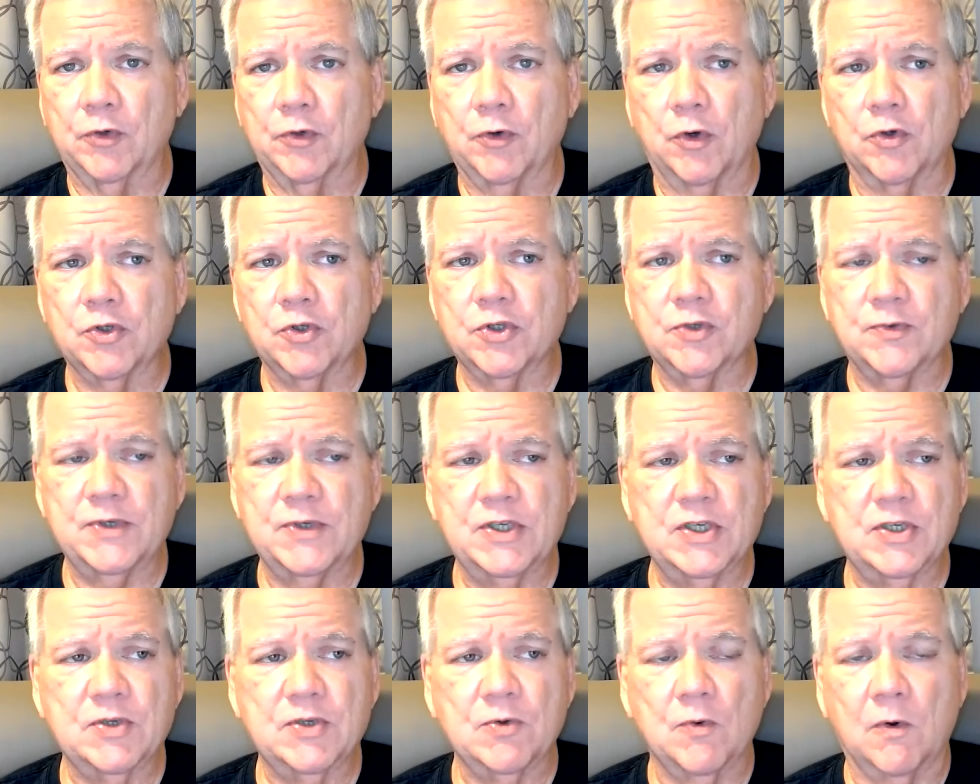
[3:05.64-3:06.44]
grocery
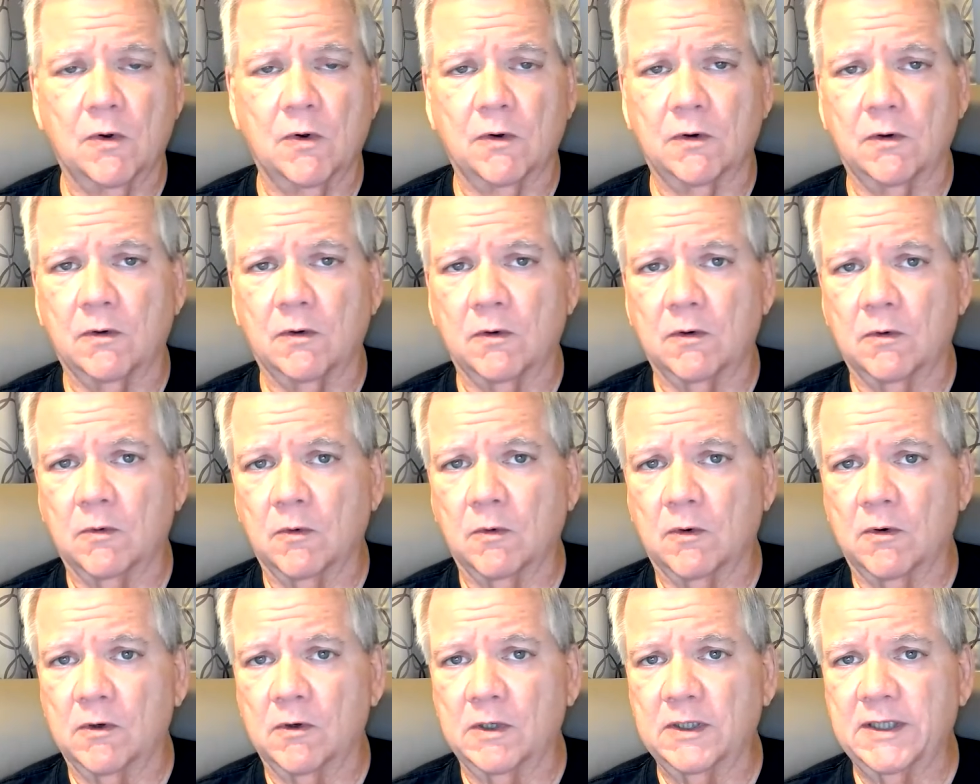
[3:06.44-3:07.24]
store
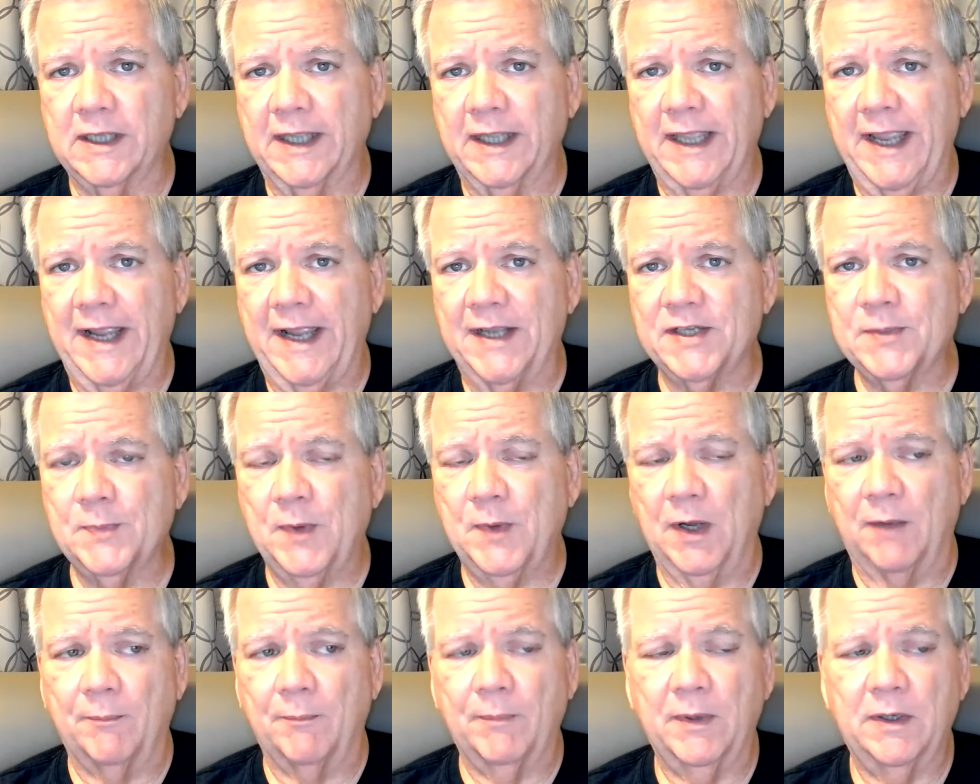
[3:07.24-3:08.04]
or at the gas
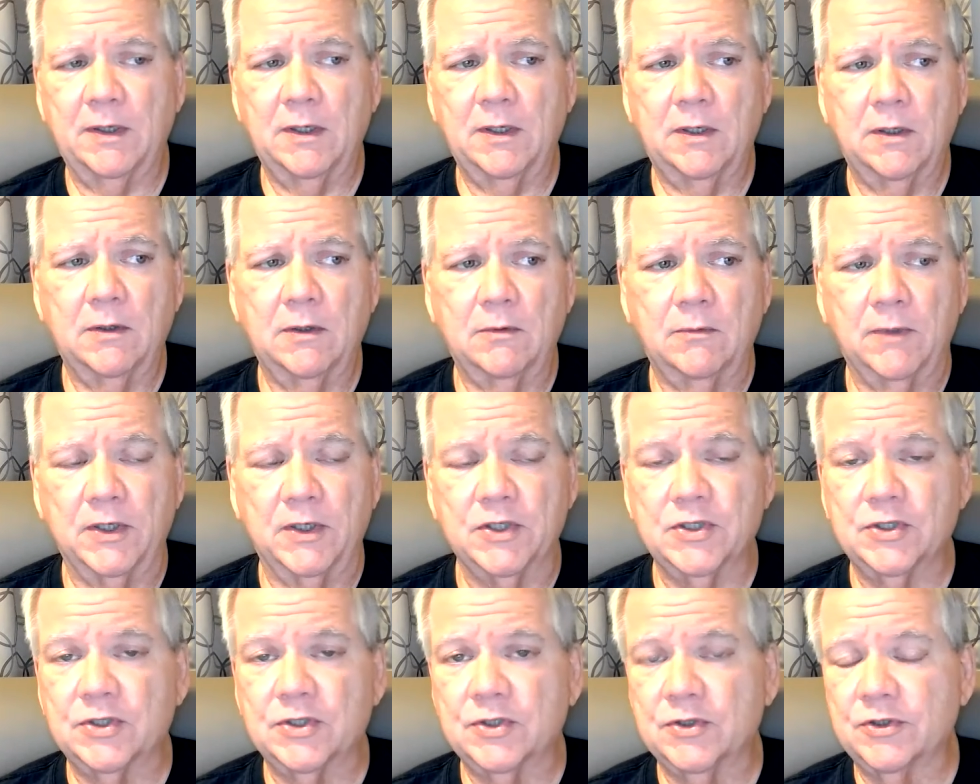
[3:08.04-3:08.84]
pump,
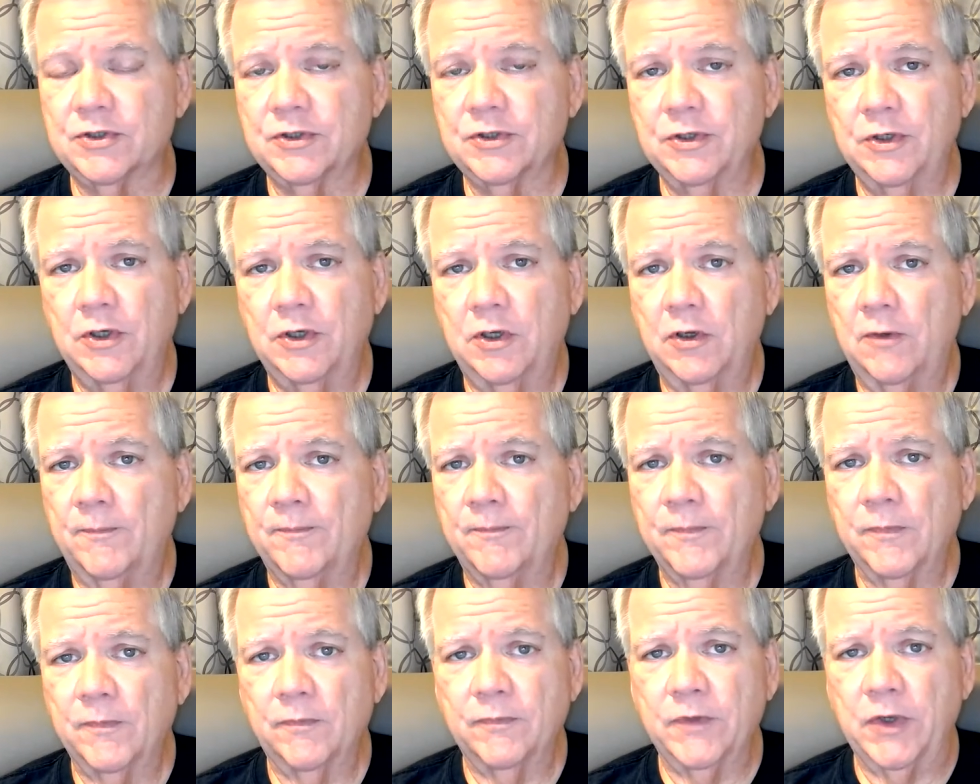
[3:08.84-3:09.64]
which
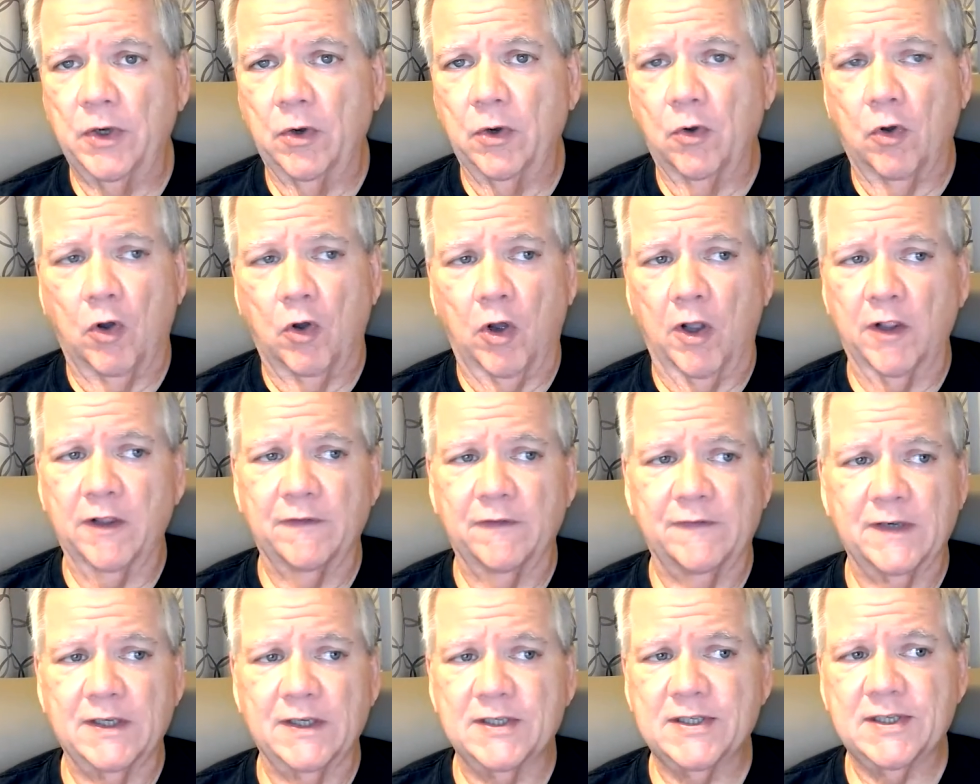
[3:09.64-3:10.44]
all
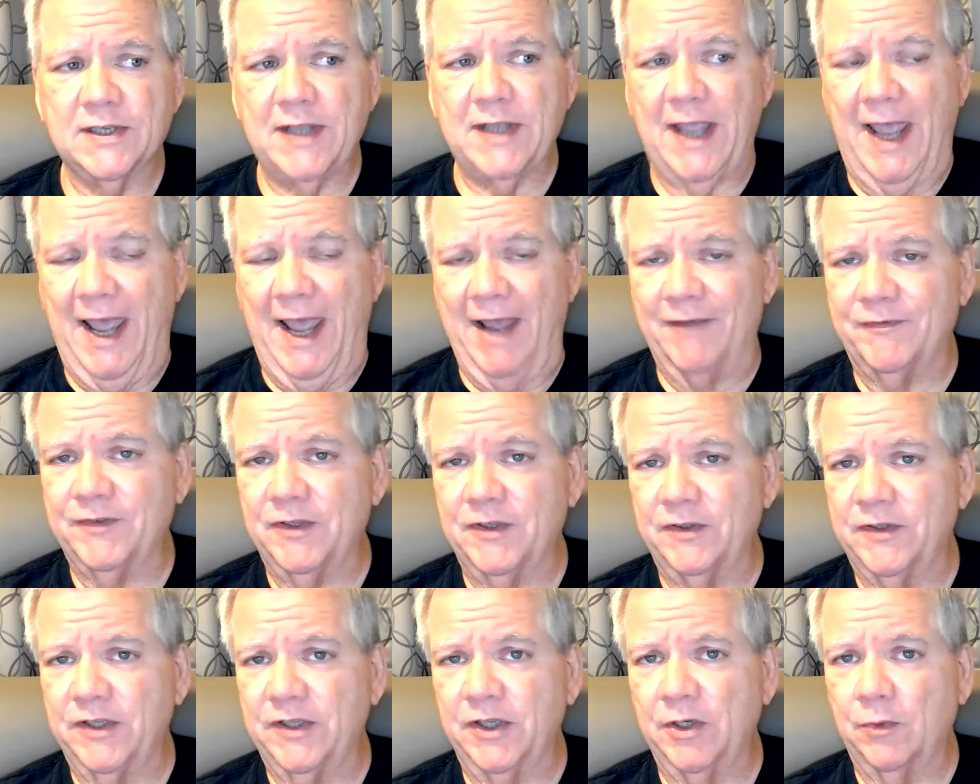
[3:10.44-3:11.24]
of us have
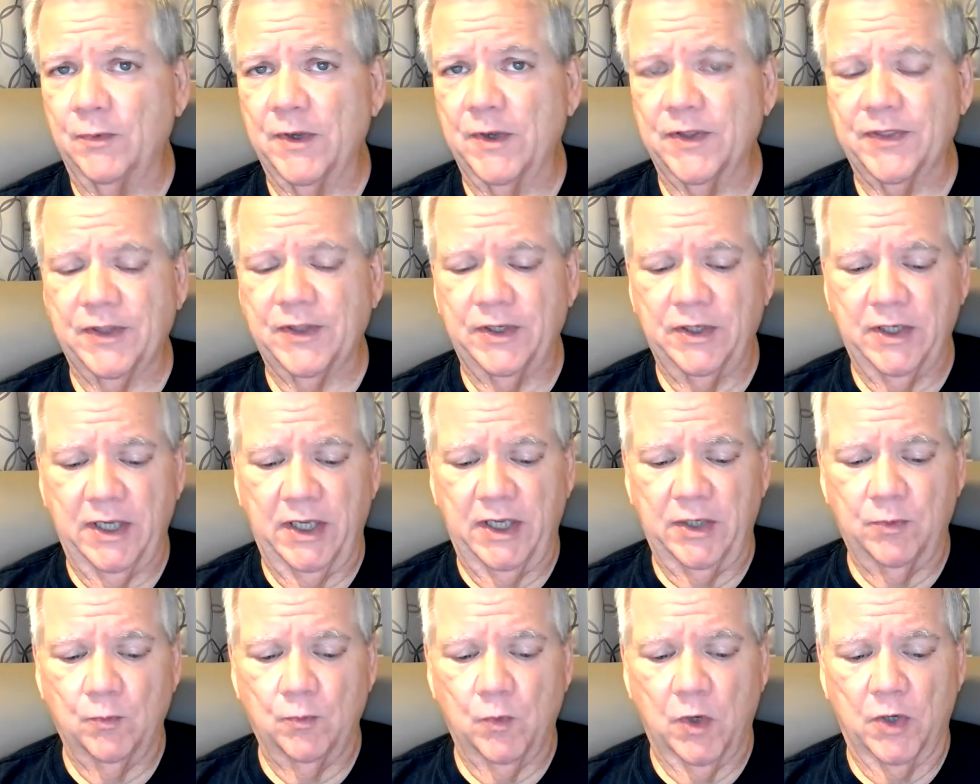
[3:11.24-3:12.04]
to deal with
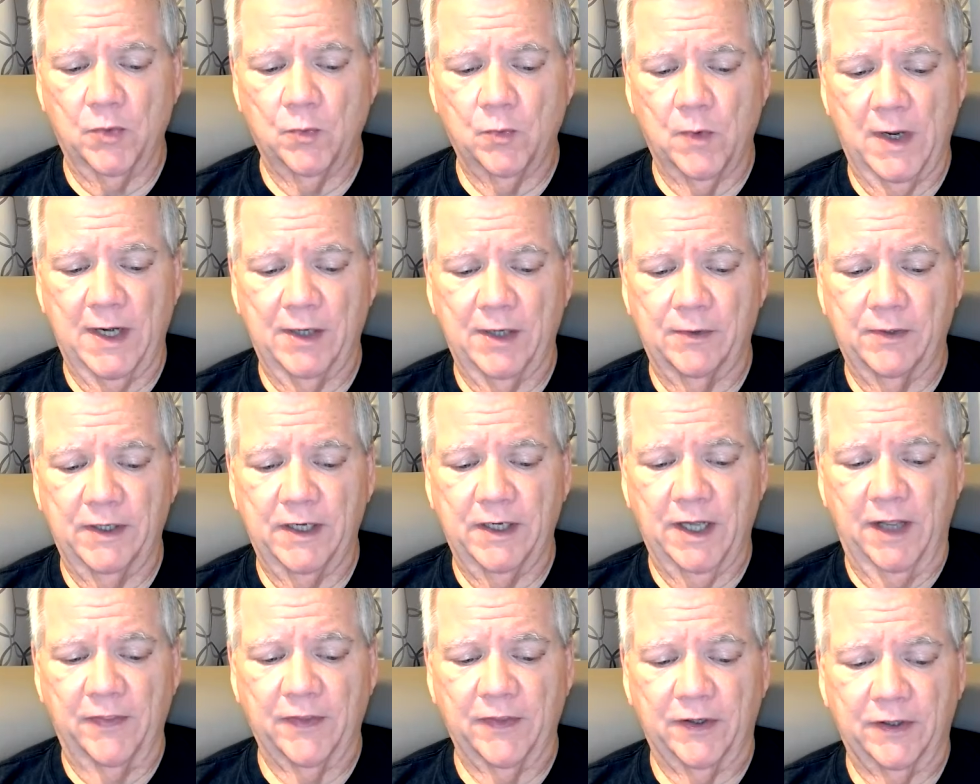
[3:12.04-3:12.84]
in one way or
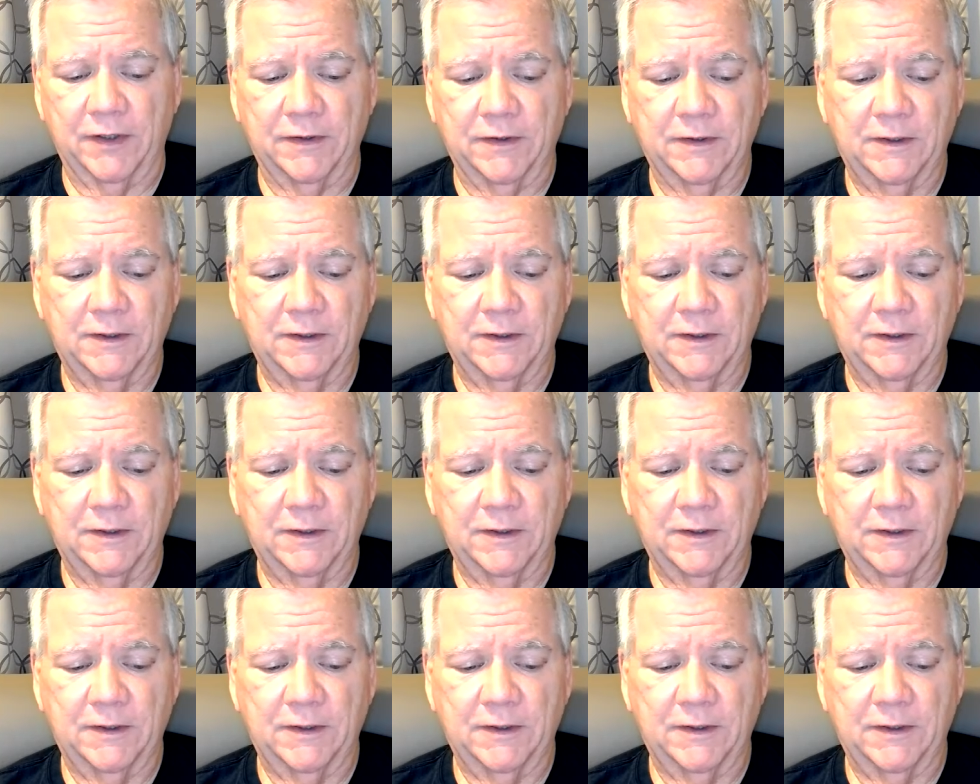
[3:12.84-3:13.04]
another.